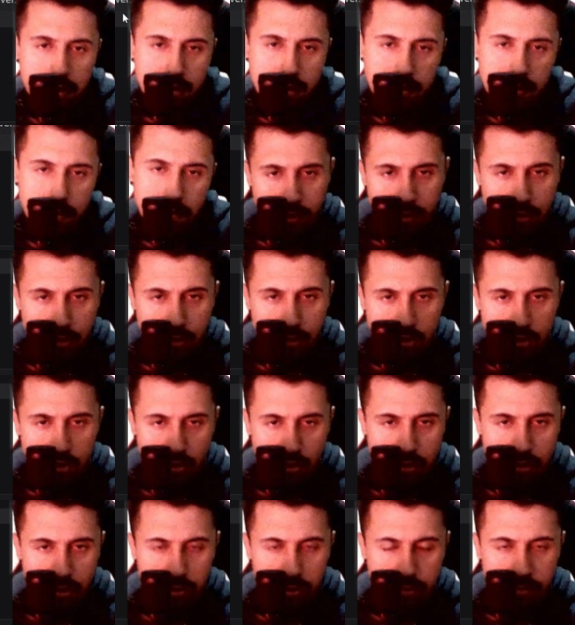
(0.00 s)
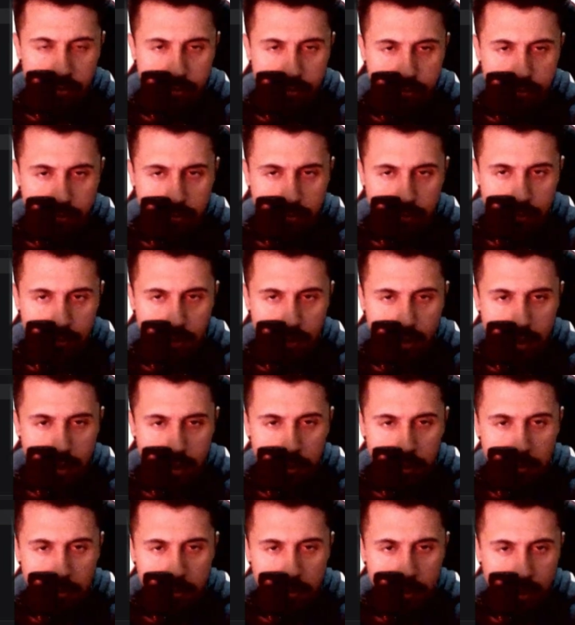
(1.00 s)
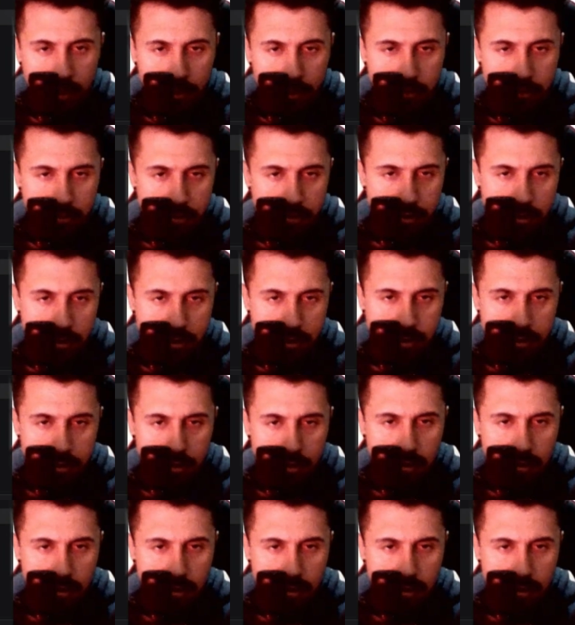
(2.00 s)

total amount.